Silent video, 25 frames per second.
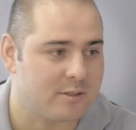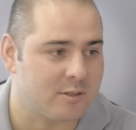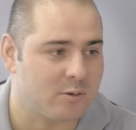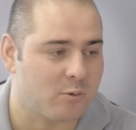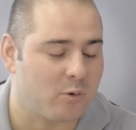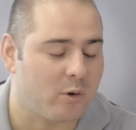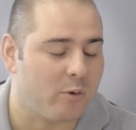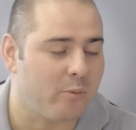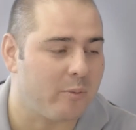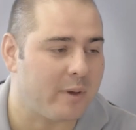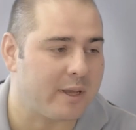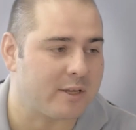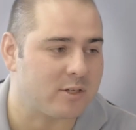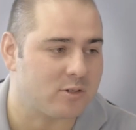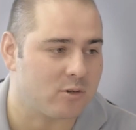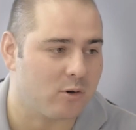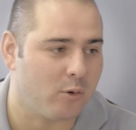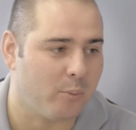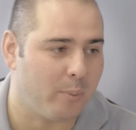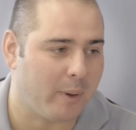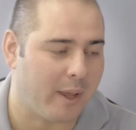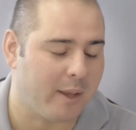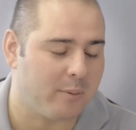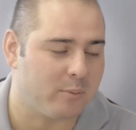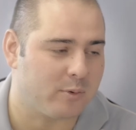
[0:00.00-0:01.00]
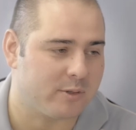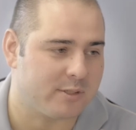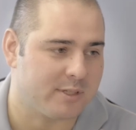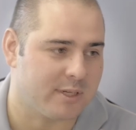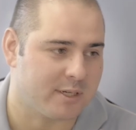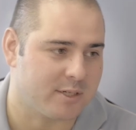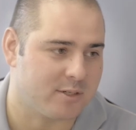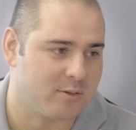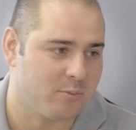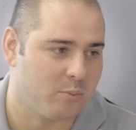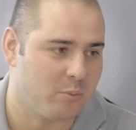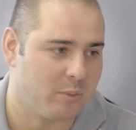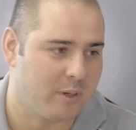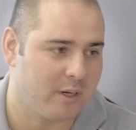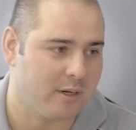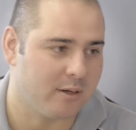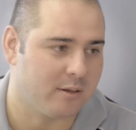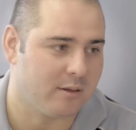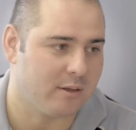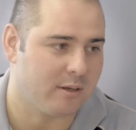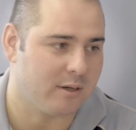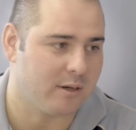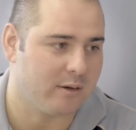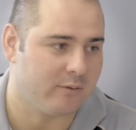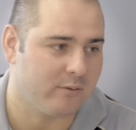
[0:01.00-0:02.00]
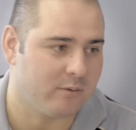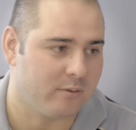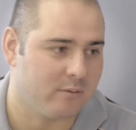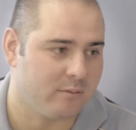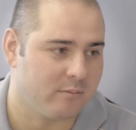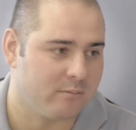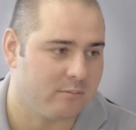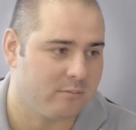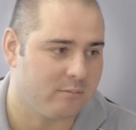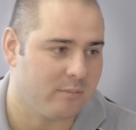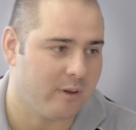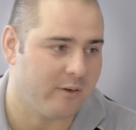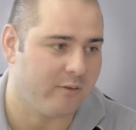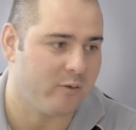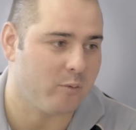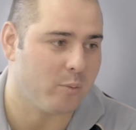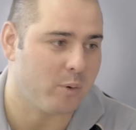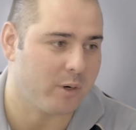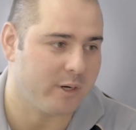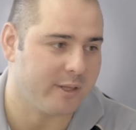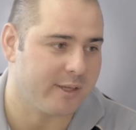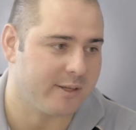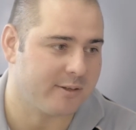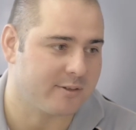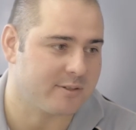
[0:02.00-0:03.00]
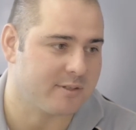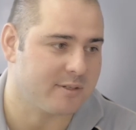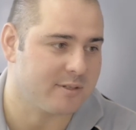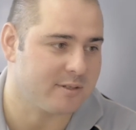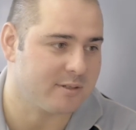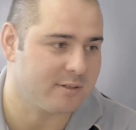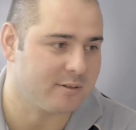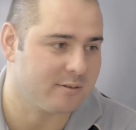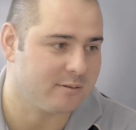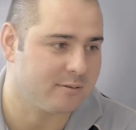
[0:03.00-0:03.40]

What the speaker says: what makes your paint protection better than everybody else's?